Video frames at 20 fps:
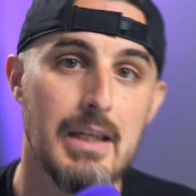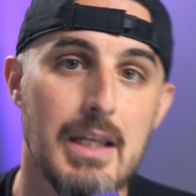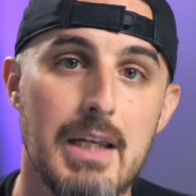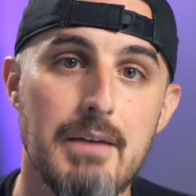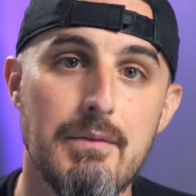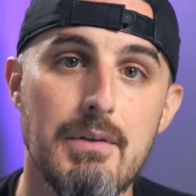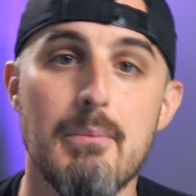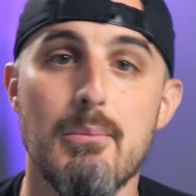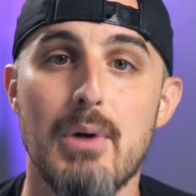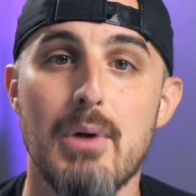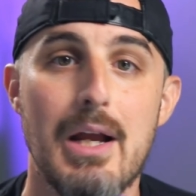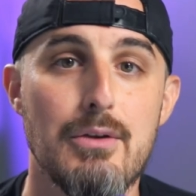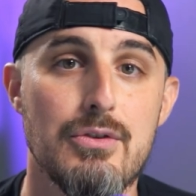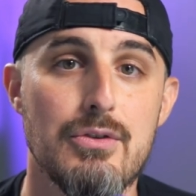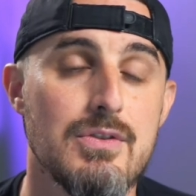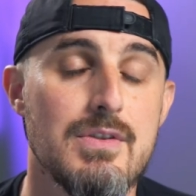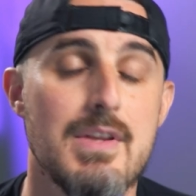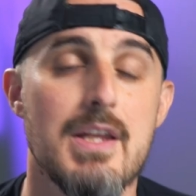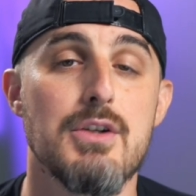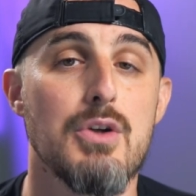even in
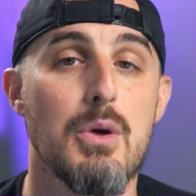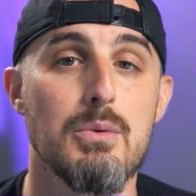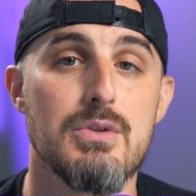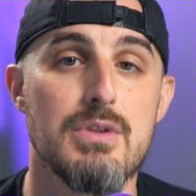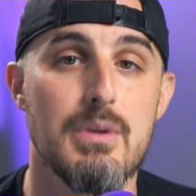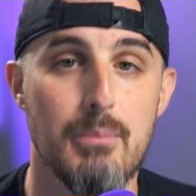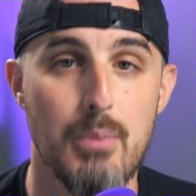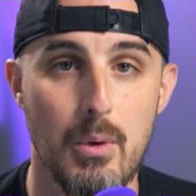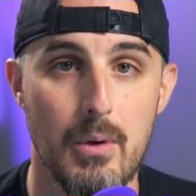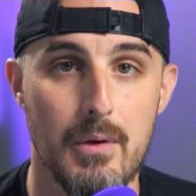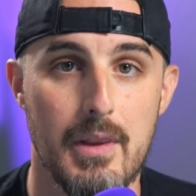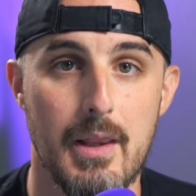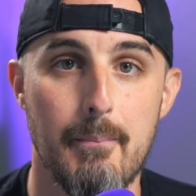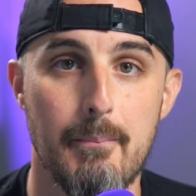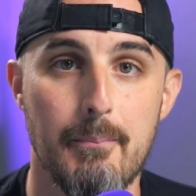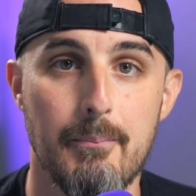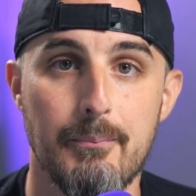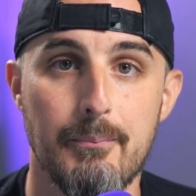browsers that don't support them.